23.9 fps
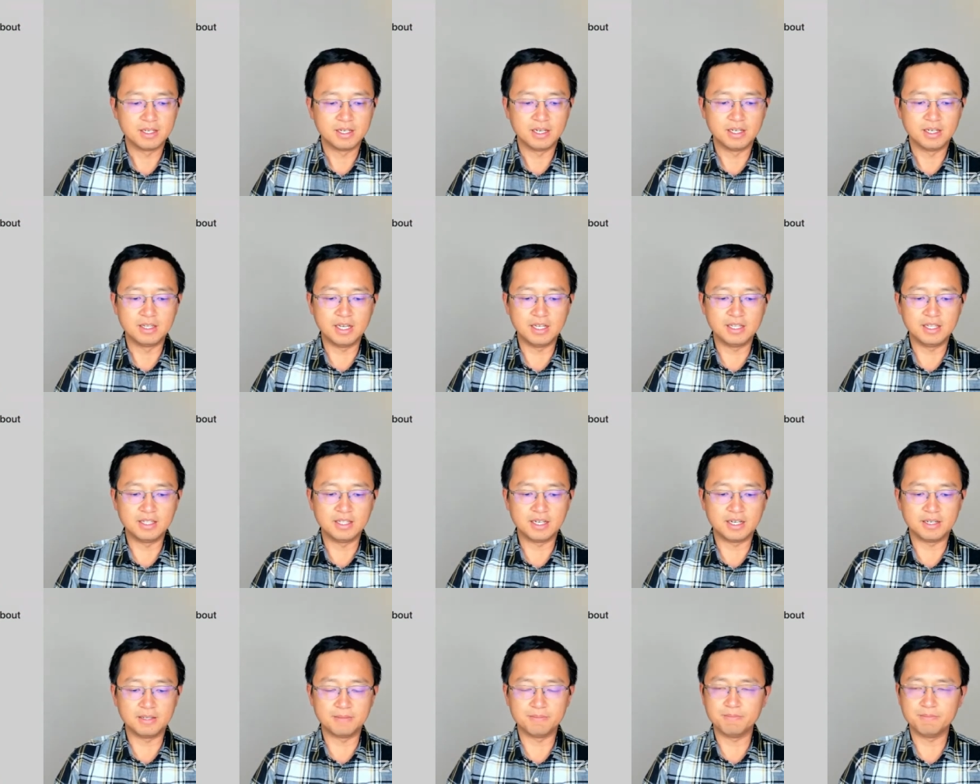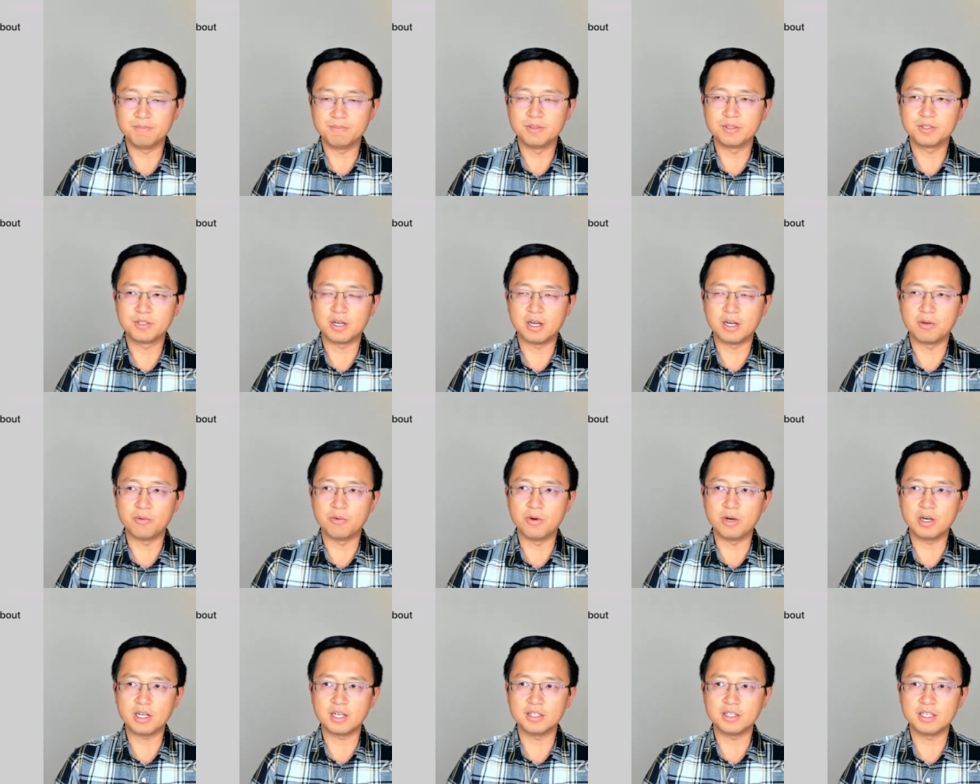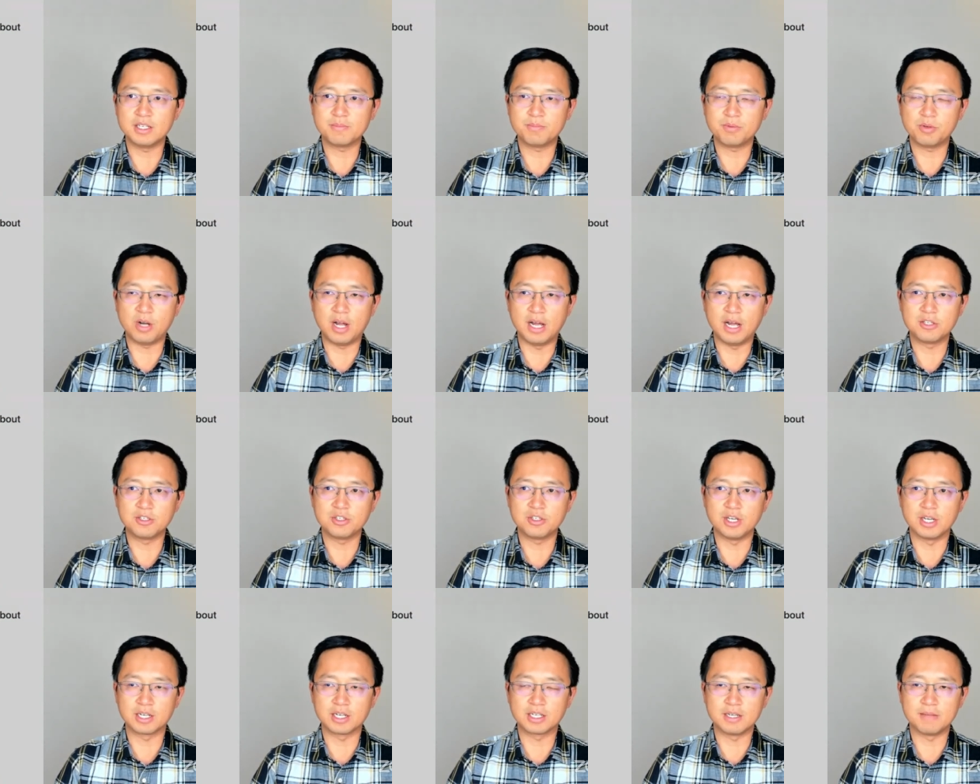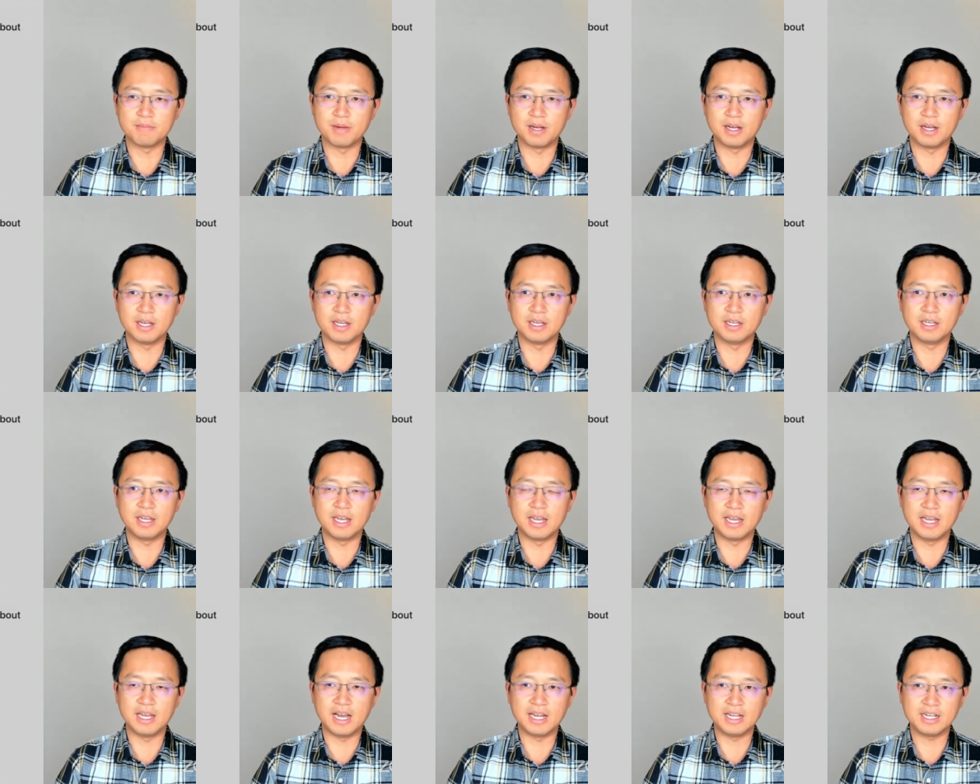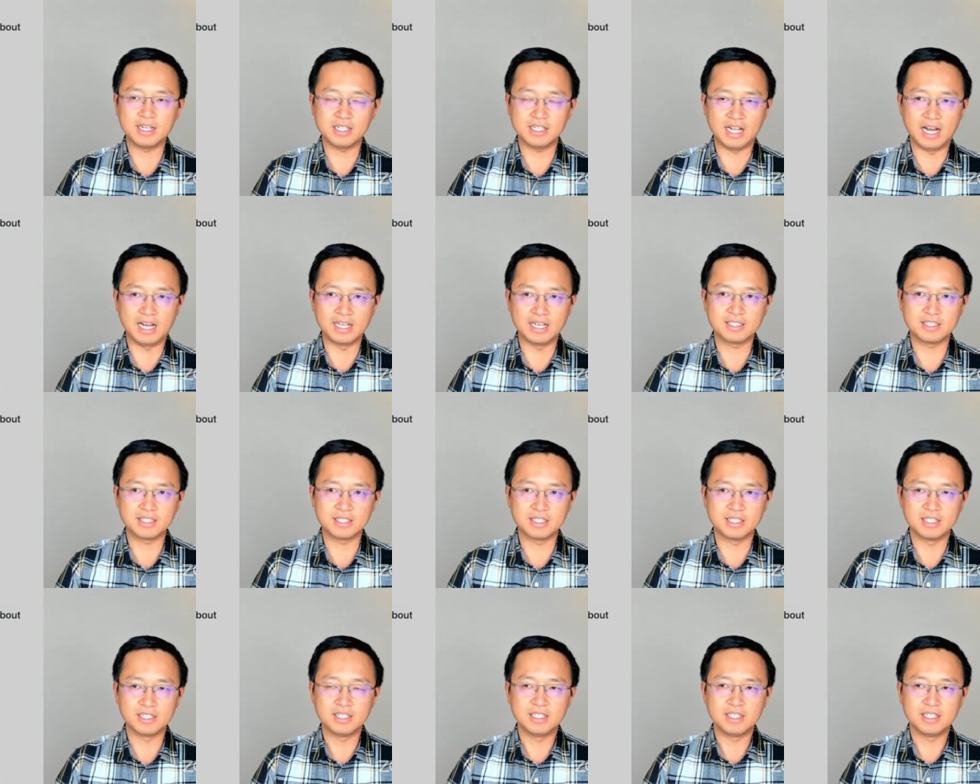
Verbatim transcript: And then, um, so I worked on this project in my AI class